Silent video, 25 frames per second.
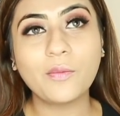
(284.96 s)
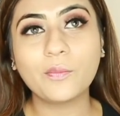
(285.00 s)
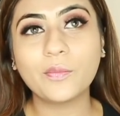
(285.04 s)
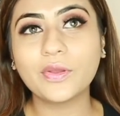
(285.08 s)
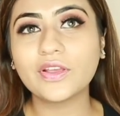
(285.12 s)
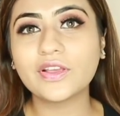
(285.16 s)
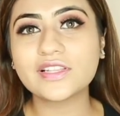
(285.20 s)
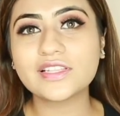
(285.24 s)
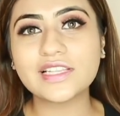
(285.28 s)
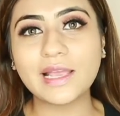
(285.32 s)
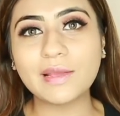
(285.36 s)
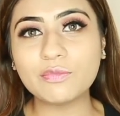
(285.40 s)

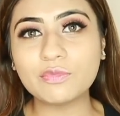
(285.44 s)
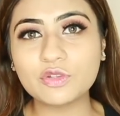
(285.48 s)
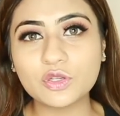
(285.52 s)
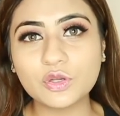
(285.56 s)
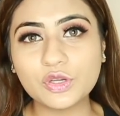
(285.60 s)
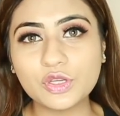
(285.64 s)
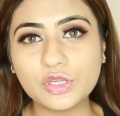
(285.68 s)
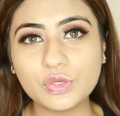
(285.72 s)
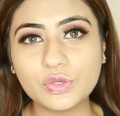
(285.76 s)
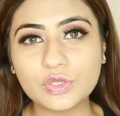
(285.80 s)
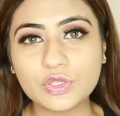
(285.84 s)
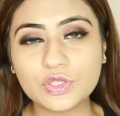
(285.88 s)
because I'm
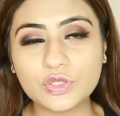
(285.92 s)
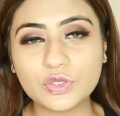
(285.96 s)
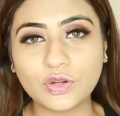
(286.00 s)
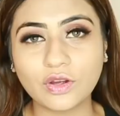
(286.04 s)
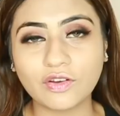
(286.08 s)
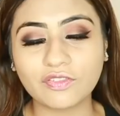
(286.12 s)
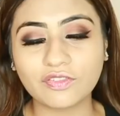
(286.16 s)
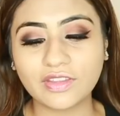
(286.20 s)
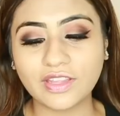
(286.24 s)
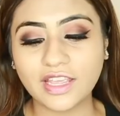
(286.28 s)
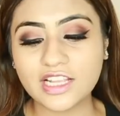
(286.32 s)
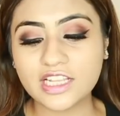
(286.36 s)
so used to
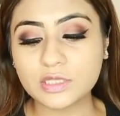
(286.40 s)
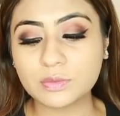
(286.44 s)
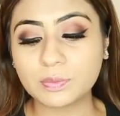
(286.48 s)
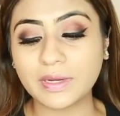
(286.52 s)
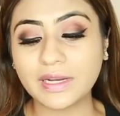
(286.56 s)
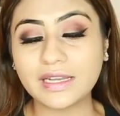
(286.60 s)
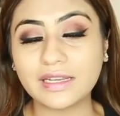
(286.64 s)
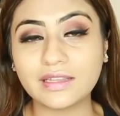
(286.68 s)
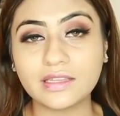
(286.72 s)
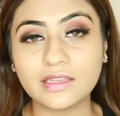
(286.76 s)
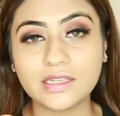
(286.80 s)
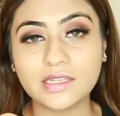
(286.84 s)
of this
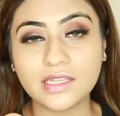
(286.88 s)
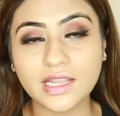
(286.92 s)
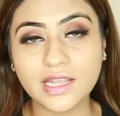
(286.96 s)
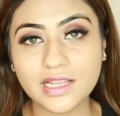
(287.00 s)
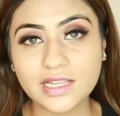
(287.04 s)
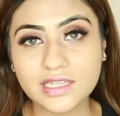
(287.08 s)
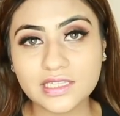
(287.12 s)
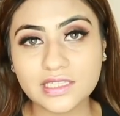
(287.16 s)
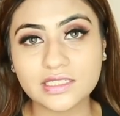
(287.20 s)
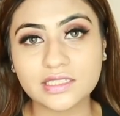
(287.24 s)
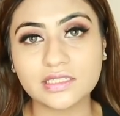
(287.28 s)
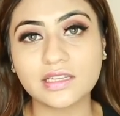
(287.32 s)
but
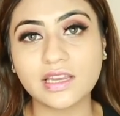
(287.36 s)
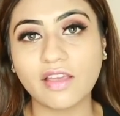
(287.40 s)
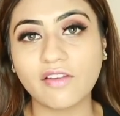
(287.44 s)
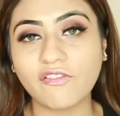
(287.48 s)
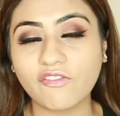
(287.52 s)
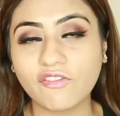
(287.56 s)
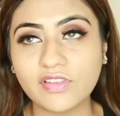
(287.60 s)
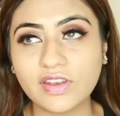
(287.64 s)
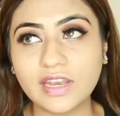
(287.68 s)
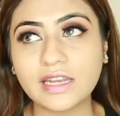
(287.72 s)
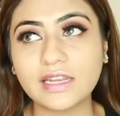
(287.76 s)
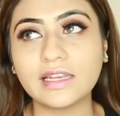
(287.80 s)
this
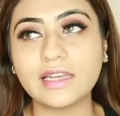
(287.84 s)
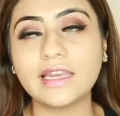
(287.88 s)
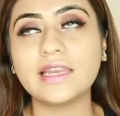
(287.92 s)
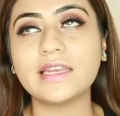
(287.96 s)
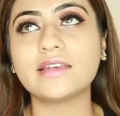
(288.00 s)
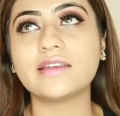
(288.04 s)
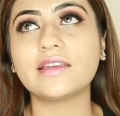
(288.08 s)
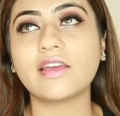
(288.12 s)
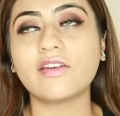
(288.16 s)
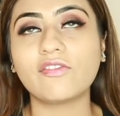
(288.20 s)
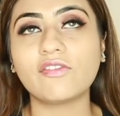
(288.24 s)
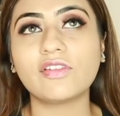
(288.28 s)

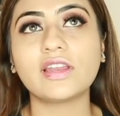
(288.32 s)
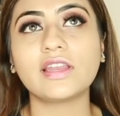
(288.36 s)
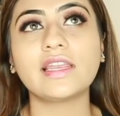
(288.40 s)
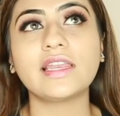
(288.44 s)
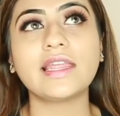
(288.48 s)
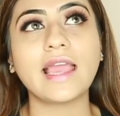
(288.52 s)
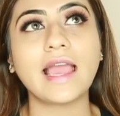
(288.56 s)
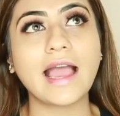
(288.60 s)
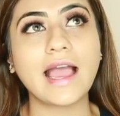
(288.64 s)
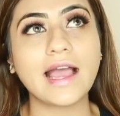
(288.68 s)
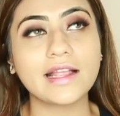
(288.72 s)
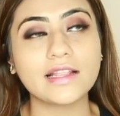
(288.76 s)
definitely
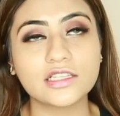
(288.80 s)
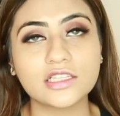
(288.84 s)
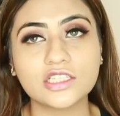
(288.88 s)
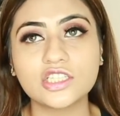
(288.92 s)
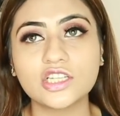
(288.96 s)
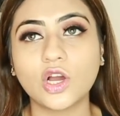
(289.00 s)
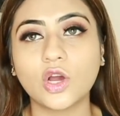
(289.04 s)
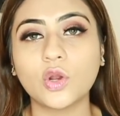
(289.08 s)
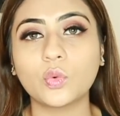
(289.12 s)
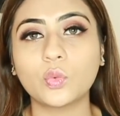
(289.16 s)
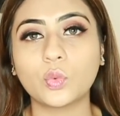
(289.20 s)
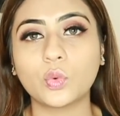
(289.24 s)
definitely hands
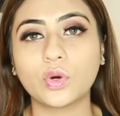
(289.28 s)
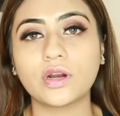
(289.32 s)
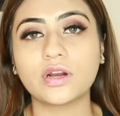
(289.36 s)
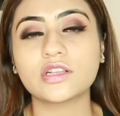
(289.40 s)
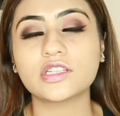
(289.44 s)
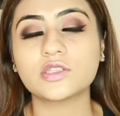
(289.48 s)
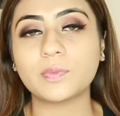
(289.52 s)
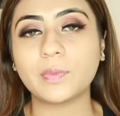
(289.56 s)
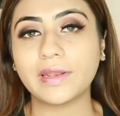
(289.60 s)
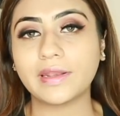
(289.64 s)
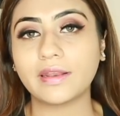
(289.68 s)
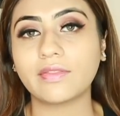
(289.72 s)
down
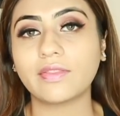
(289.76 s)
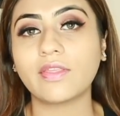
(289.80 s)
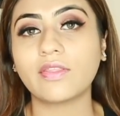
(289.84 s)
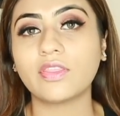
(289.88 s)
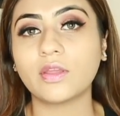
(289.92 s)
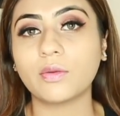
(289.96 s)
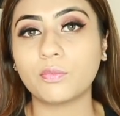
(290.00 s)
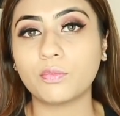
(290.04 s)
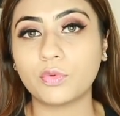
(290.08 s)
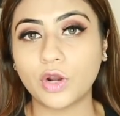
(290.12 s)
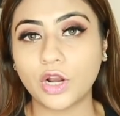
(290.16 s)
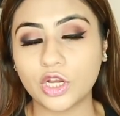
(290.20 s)
works better than
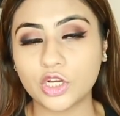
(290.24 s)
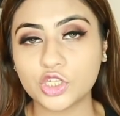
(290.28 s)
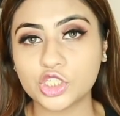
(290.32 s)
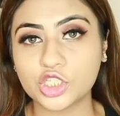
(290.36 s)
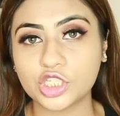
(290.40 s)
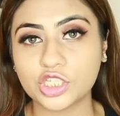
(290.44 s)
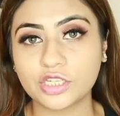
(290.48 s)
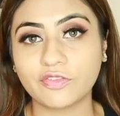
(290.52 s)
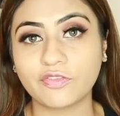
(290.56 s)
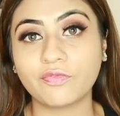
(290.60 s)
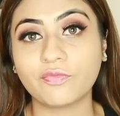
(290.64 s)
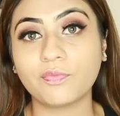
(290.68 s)
the
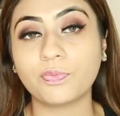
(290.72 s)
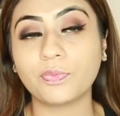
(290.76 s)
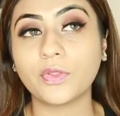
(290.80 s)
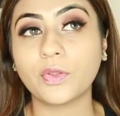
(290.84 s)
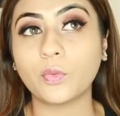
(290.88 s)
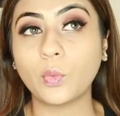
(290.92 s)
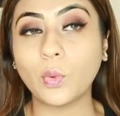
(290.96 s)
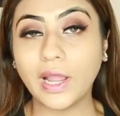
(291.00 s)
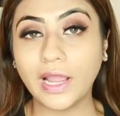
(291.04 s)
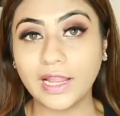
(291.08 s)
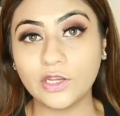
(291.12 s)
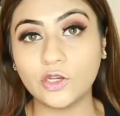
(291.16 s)
brush
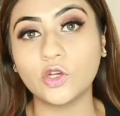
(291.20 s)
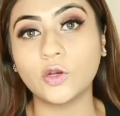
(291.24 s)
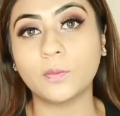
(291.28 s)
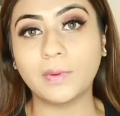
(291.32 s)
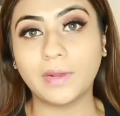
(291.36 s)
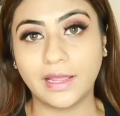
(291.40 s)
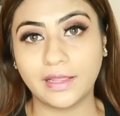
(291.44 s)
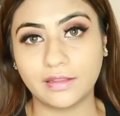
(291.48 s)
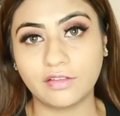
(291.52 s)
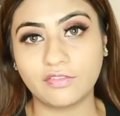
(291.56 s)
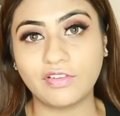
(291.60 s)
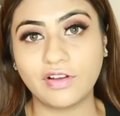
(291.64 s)
while you
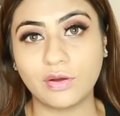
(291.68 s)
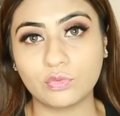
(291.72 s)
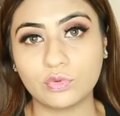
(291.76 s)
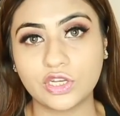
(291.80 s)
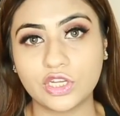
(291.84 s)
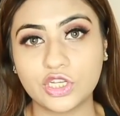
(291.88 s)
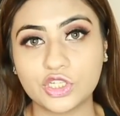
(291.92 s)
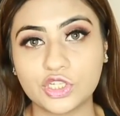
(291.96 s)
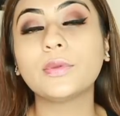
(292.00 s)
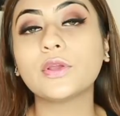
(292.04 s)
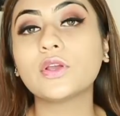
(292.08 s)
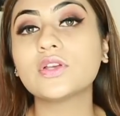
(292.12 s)
apply the
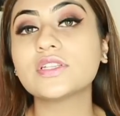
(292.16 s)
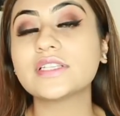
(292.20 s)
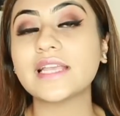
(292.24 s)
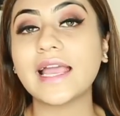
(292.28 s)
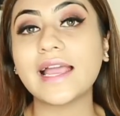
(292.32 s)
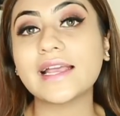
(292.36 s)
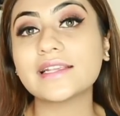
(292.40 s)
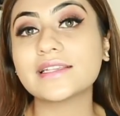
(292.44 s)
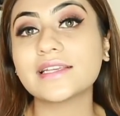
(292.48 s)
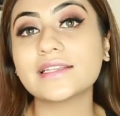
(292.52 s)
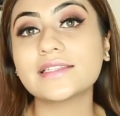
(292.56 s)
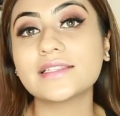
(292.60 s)
foundation because
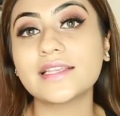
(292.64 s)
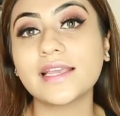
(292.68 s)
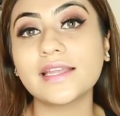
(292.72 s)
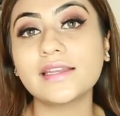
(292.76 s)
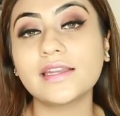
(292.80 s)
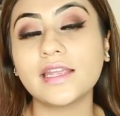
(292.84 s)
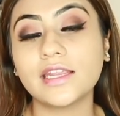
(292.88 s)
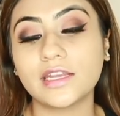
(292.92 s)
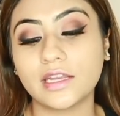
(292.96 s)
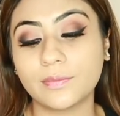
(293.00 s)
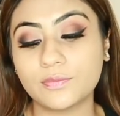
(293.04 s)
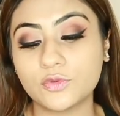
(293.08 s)
as I
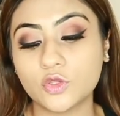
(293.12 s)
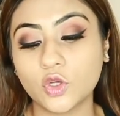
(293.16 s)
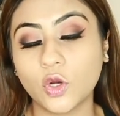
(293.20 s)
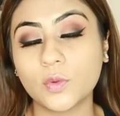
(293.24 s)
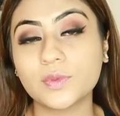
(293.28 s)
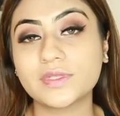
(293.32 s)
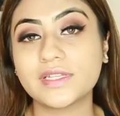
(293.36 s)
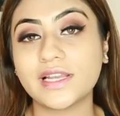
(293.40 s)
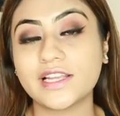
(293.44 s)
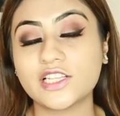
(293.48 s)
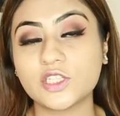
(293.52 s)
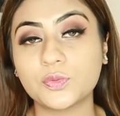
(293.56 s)
said it
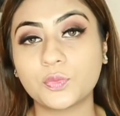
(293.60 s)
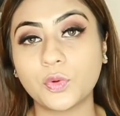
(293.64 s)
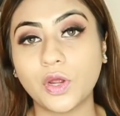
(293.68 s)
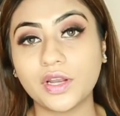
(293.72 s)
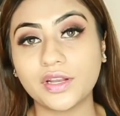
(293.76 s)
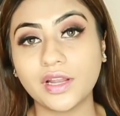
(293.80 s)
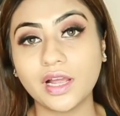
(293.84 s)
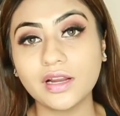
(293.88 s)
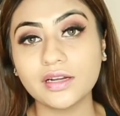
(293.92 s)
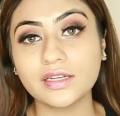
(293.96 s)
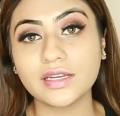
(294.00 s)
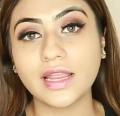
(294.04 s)
absorbs less
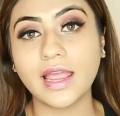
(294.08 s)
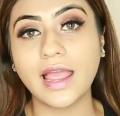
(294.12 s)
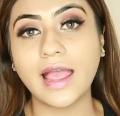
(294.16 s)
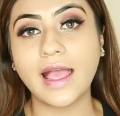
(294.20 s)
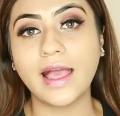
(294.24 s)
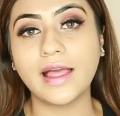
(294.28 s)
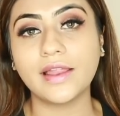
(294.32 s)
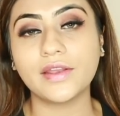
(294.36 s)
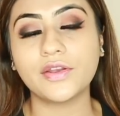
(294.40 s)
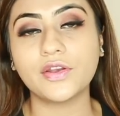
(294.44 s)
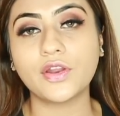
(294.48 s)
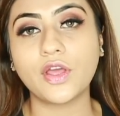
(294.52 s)
product
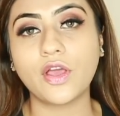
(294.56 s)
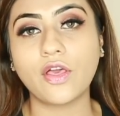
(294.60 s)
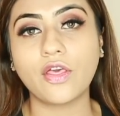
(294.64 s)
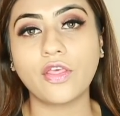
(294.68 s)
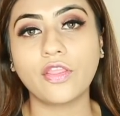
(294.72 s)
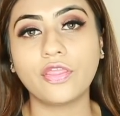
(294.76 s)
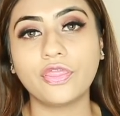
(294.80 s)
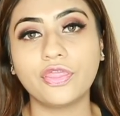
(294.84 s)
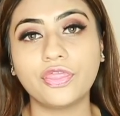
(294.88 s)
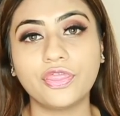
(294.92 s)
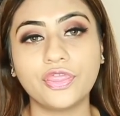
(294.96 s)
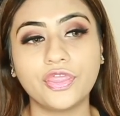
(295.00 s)
and
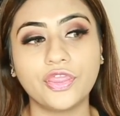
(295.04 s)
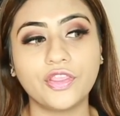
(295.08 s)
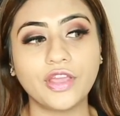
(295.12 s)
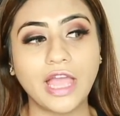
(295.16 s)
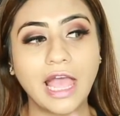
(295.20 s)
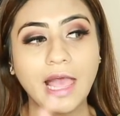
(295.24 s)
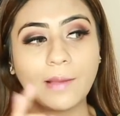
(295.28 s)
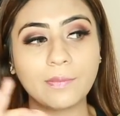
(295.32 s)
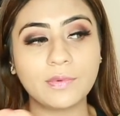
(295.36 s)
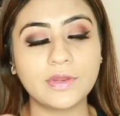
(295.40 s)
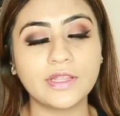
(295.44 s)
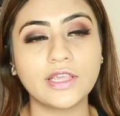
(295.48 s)
uh,
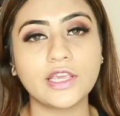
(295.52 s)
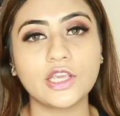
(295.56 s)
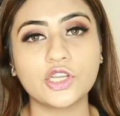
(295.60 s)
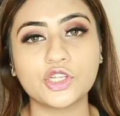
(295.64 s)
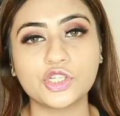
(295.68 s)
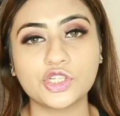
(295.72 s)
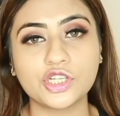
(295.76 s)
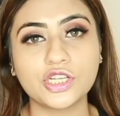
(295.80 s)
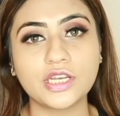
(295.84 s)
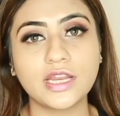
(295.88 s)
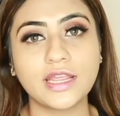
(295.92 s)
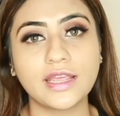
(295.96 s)
the
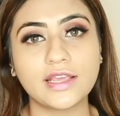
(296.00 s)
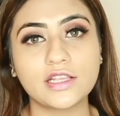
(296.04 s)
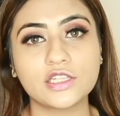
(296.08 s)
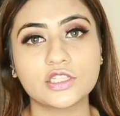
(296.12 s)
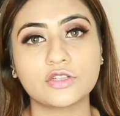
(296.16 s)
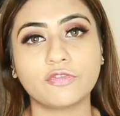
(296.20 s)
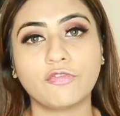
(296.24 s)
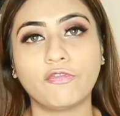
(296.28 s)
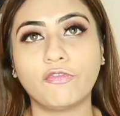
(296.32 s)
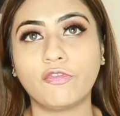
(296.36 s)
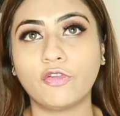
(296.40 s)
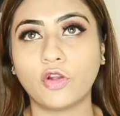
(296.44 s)
application
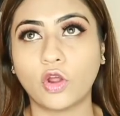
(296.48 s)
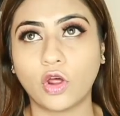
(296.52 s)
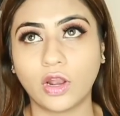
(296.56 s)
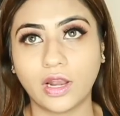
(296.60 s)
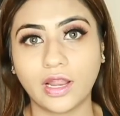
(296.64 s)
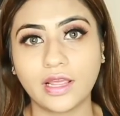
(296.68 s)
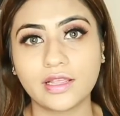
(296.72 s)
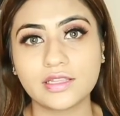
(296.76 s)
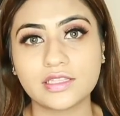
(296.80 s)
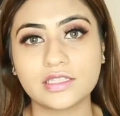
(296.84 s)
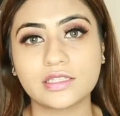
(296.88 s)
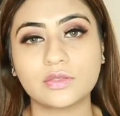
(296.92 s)
is
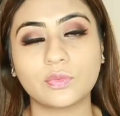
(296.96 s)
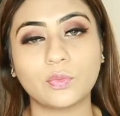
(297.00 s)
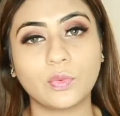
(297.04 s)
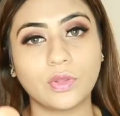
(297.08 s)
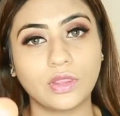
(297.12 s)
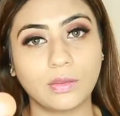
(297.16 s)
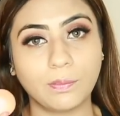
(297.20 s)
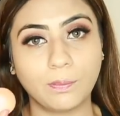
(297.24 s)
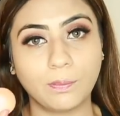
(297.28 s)
flawless